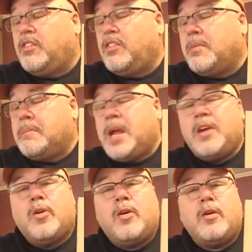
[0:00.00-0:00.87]

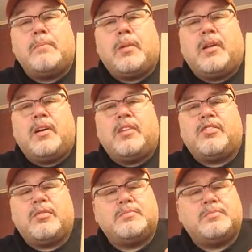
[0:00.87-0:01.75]
Meter
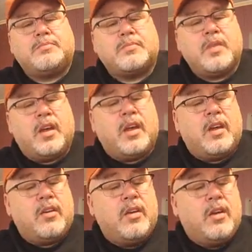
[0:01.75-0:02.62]
Plus, and
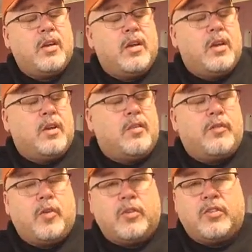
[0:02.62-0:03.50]

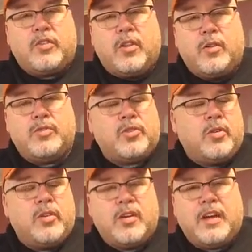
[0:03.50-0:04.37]

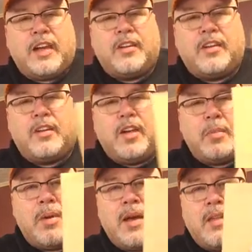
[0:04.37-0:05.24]
disclosure, I did
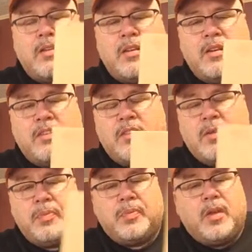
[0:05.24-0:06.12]
not buy this,
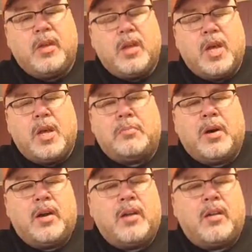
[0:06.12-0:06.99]

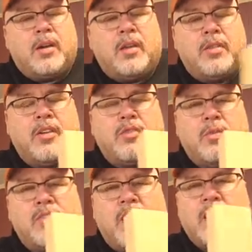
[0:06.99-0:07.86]
but this
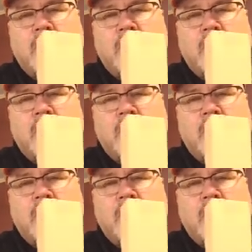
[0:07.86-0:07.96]
was not